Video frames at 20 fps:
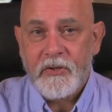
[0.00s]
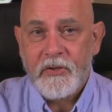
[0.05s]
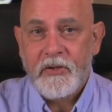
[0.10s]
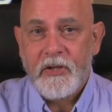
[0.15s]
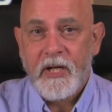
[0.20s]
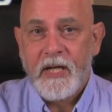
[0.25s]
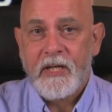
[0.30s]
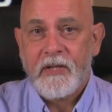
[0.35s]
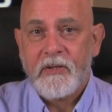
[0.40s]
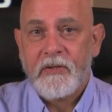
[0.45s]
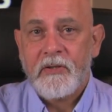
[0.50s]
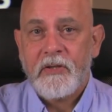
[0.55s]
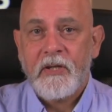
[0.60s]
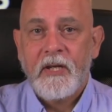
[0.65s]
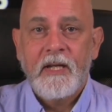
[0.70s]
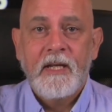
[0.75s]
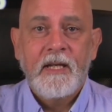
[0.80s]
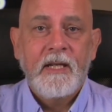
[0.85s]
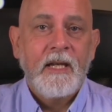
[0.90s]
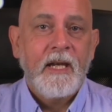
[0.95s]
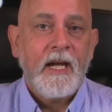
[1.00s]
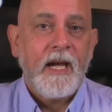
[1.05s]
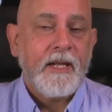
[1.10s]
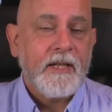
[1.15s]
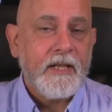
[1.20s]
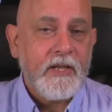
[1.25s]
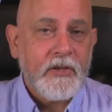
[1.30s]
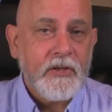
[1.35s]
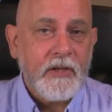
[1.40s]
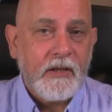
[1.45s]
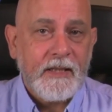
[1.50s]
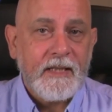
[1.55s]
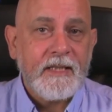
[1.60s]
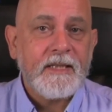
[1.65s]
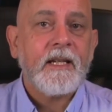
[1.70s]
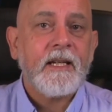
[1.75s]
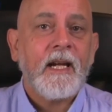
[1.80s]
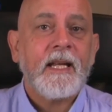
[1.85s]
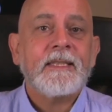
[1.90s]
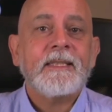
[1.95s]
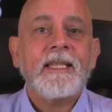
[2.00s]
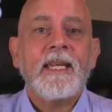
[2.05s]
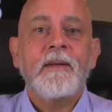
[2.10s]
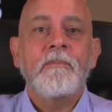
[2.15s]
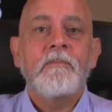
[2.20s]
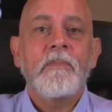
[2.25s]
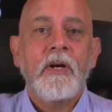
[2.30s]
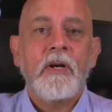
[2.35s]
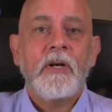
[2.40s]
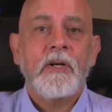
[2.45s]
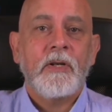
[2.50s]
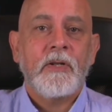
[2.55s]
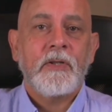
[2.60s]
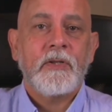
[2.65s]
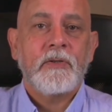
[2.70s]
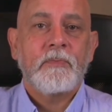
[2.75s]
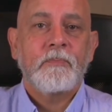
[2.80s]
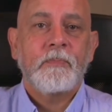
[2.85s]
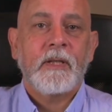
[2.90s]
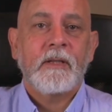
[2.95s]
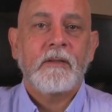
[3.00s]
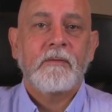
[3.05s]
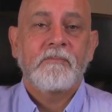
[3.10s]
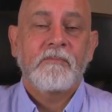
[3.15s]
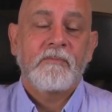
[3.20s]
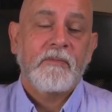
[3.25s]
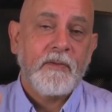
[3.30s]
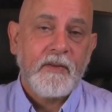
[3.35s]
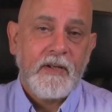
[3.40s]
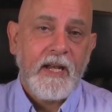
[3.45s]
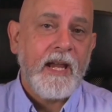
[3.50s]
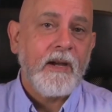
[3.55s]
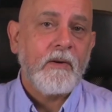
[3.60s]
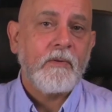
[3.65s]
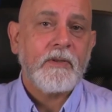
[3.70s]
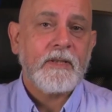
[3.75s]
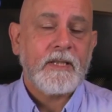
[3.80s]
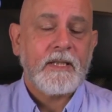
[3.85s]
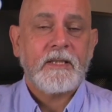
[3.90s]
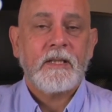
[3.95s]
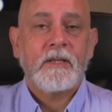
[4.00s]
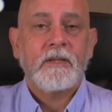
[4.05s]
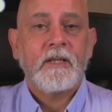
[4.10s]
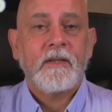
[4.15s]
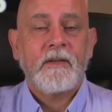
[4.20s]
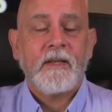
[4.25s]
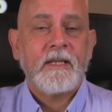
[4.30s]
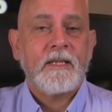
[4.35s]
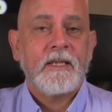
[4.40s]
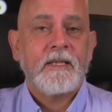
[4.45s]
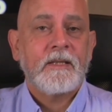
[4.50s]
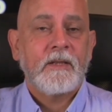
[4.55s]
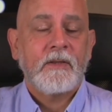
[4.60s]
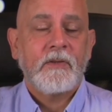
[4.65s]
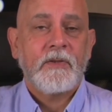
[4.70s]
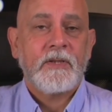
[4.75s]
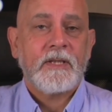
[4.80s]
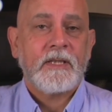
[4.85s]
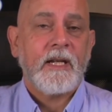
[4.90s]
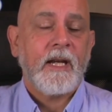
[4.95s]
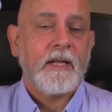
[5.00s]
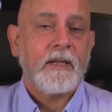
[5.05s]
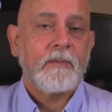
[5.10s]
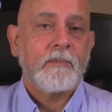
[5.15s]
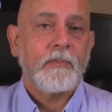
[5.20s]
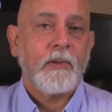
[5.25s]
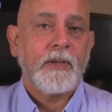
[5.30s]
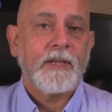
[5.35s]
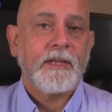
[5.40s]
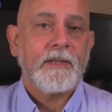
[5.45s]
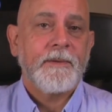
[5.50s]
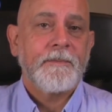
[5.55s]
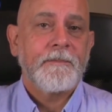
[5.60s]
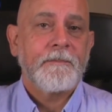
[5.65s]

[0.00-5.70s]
change, additional insights emerge, but for now, this is a good starting point.